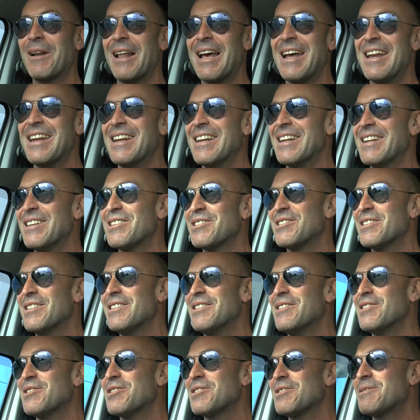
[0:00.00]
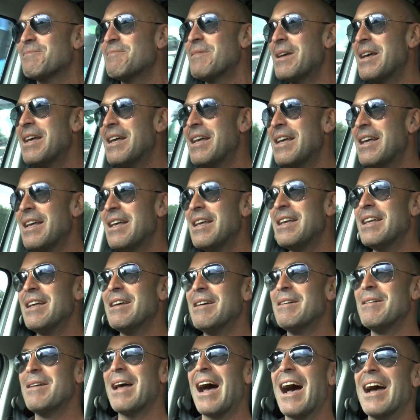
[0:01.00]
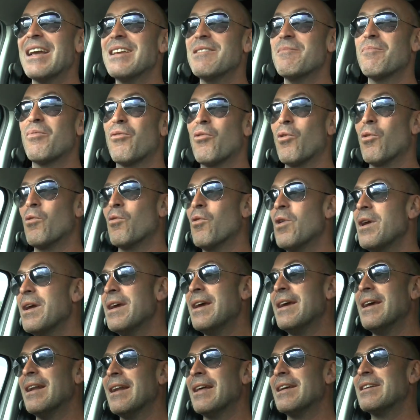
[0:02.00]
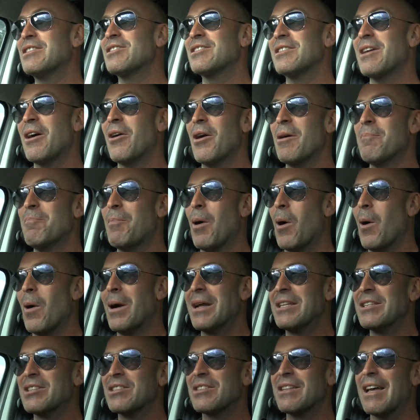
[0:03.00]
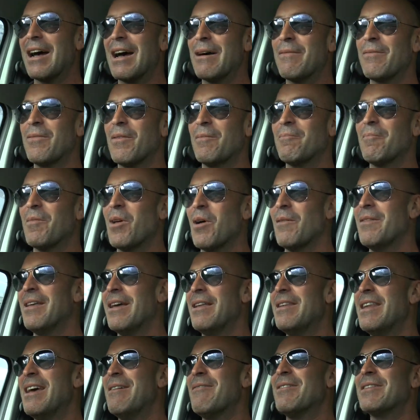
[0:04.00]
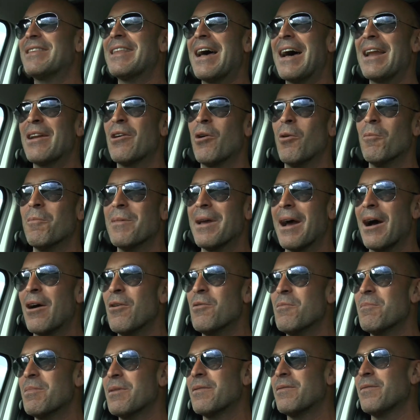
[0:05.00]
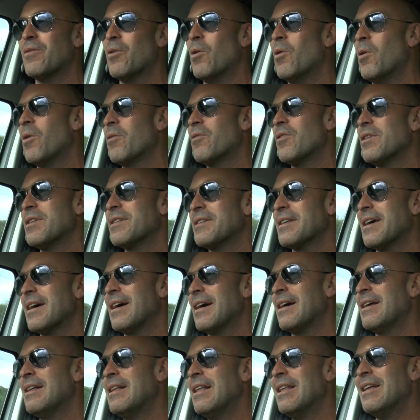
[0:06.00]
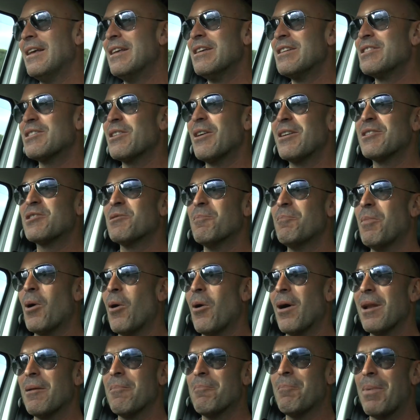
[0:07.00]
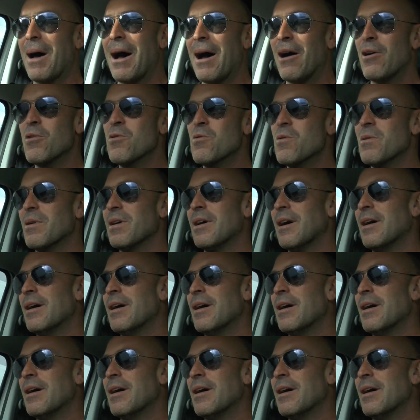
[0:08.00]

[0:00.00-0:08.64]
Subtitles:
planning it since April, really. Started buying stuff. I've never done it on my own before, and so I had to buy the boat,